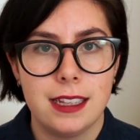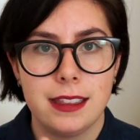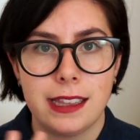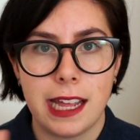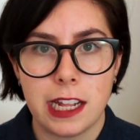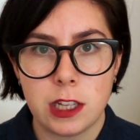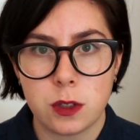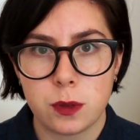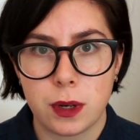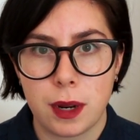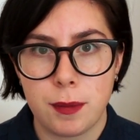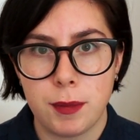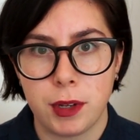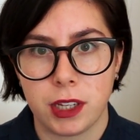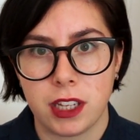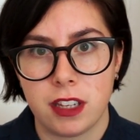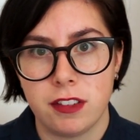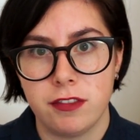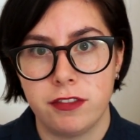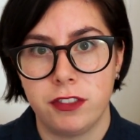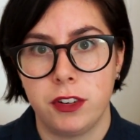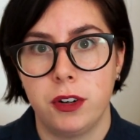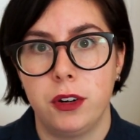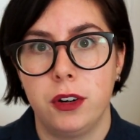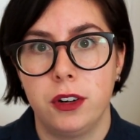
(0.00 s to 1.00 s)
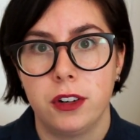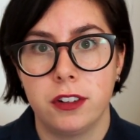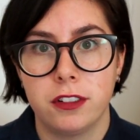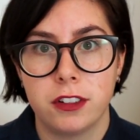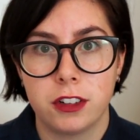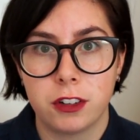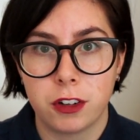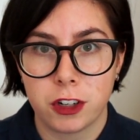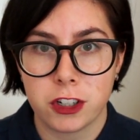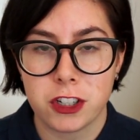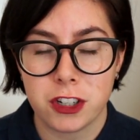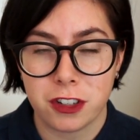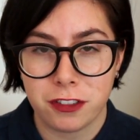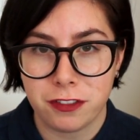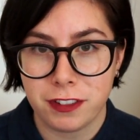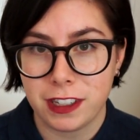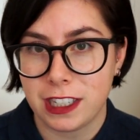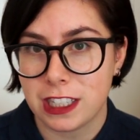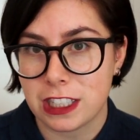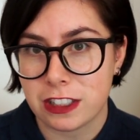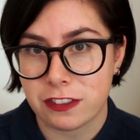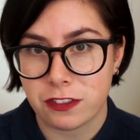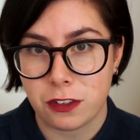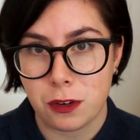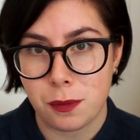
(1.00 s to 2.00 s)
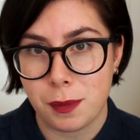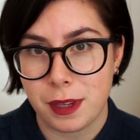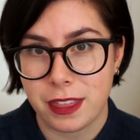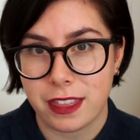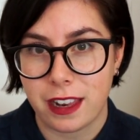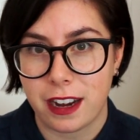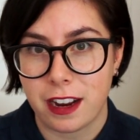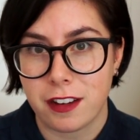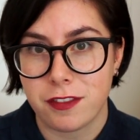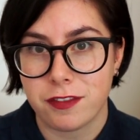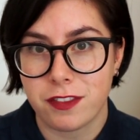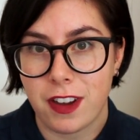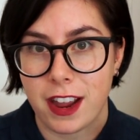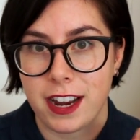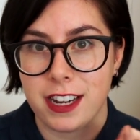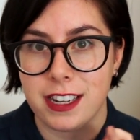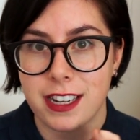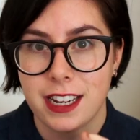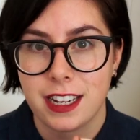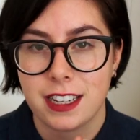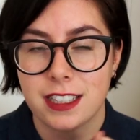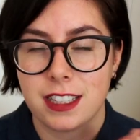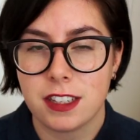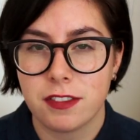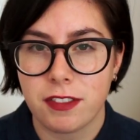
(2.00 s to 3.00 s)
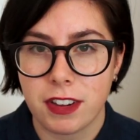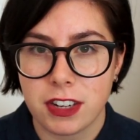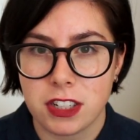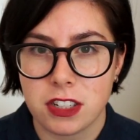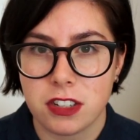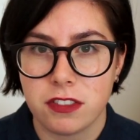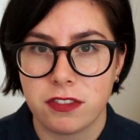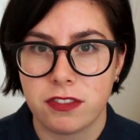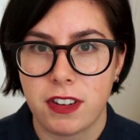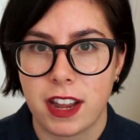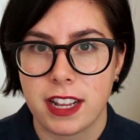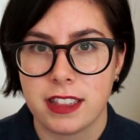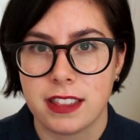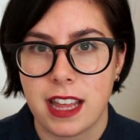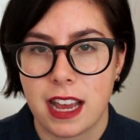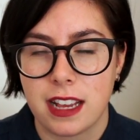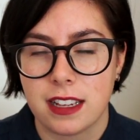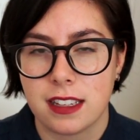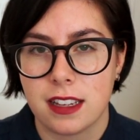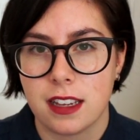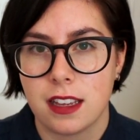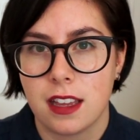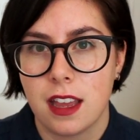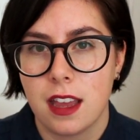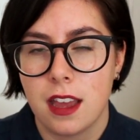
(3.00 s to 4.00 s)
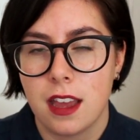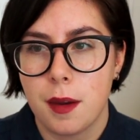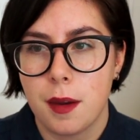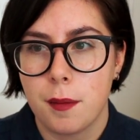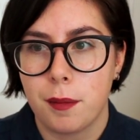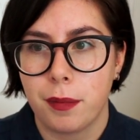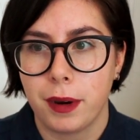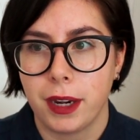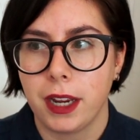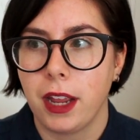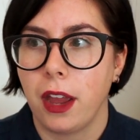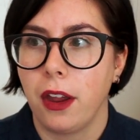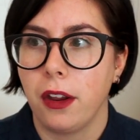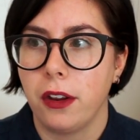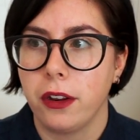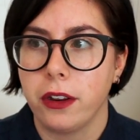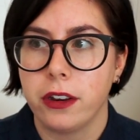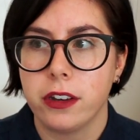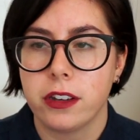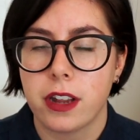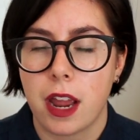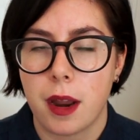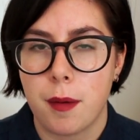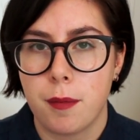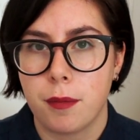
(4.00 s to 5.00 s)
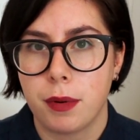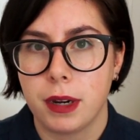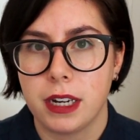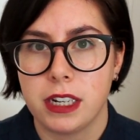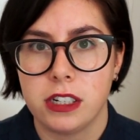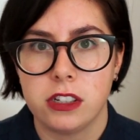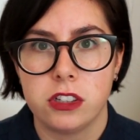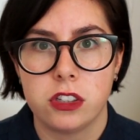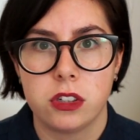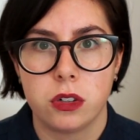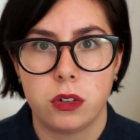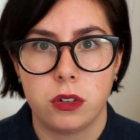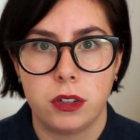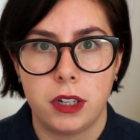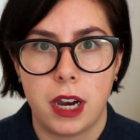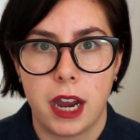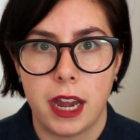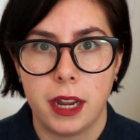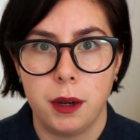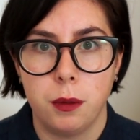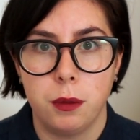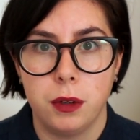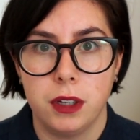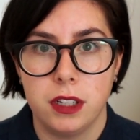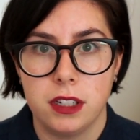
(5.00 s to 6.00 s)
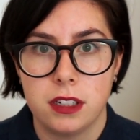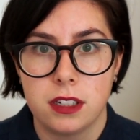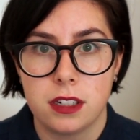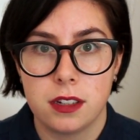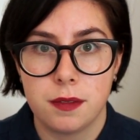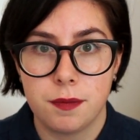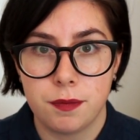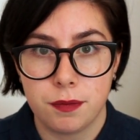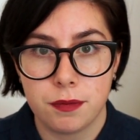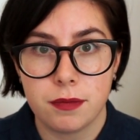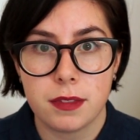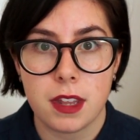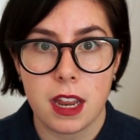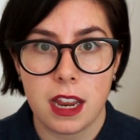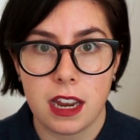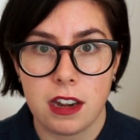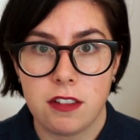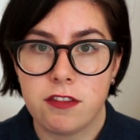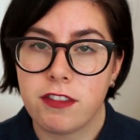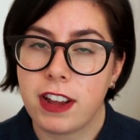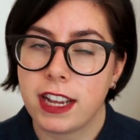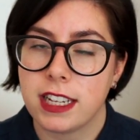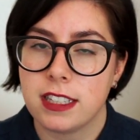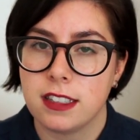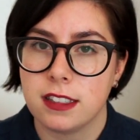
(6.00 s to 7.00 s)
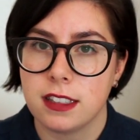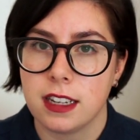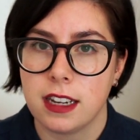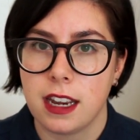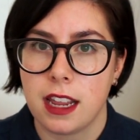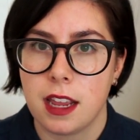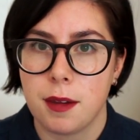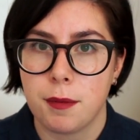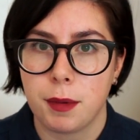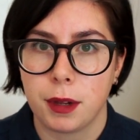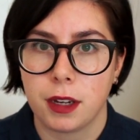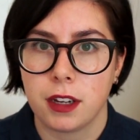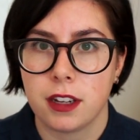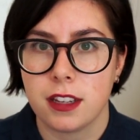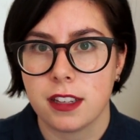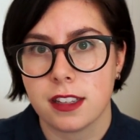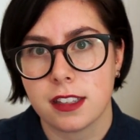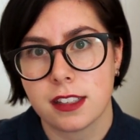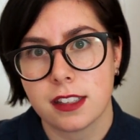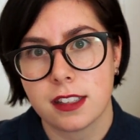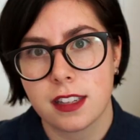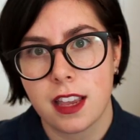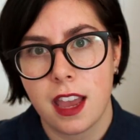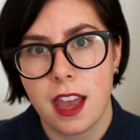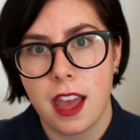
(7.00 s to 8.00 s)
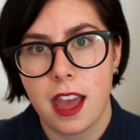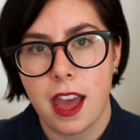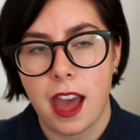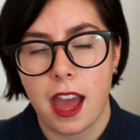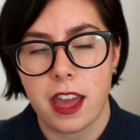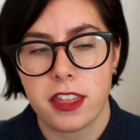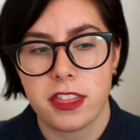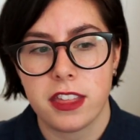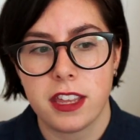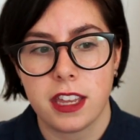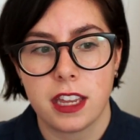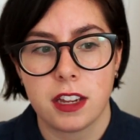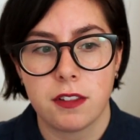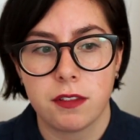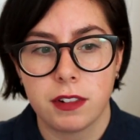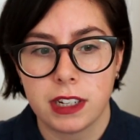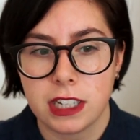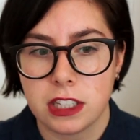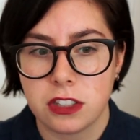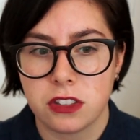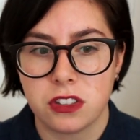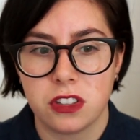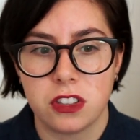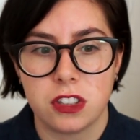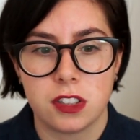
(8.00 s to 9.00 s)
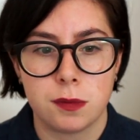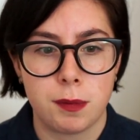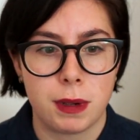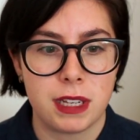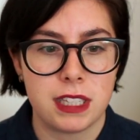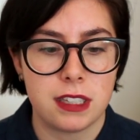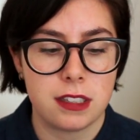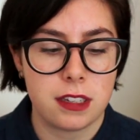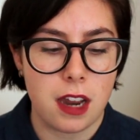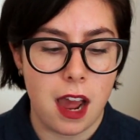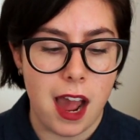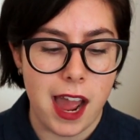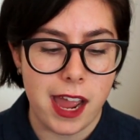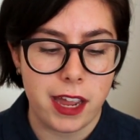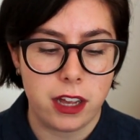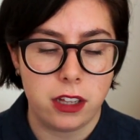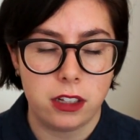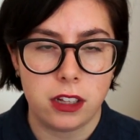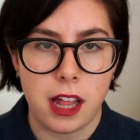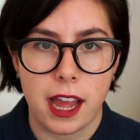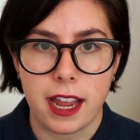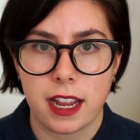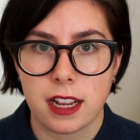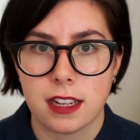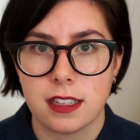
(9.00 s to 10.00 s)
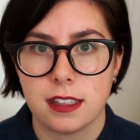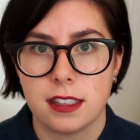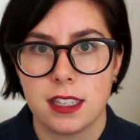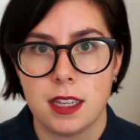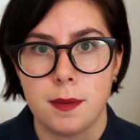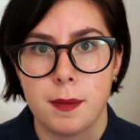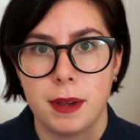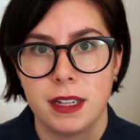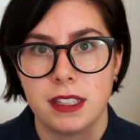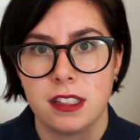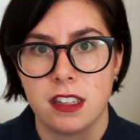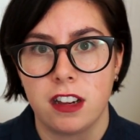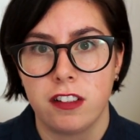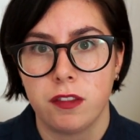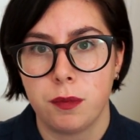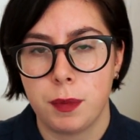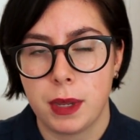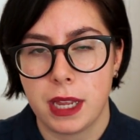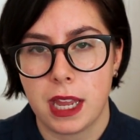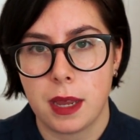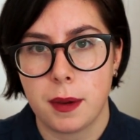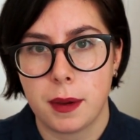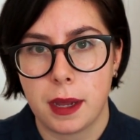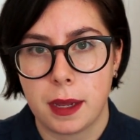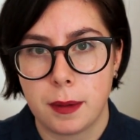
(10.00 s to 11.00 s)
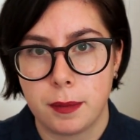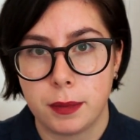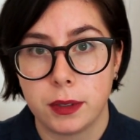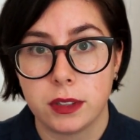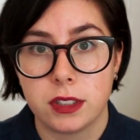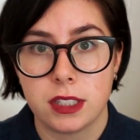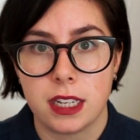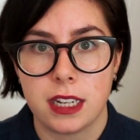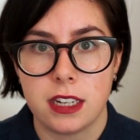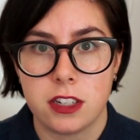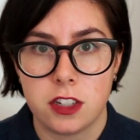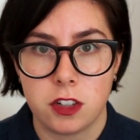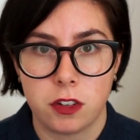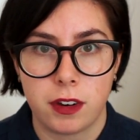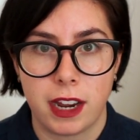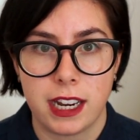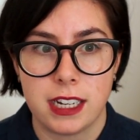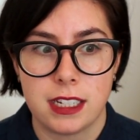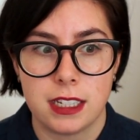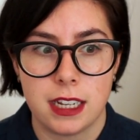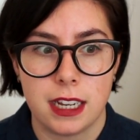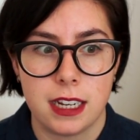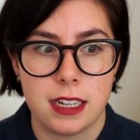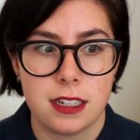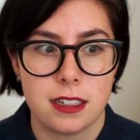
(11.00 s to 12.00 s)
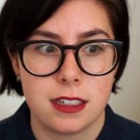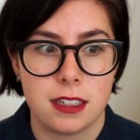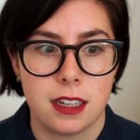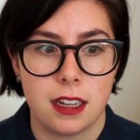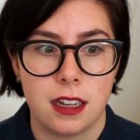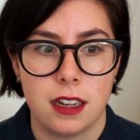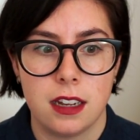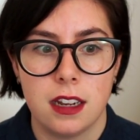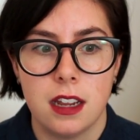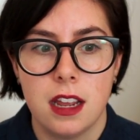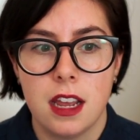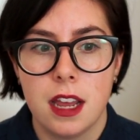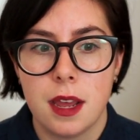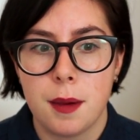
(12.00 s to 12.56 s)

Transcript: That's what I'm looking for. Cross your fingers for me that I find it, because if I do find that pre-owned, I'm pretty sure I would invest in it because I think it really suits my style. I can see myself being able to integrate it into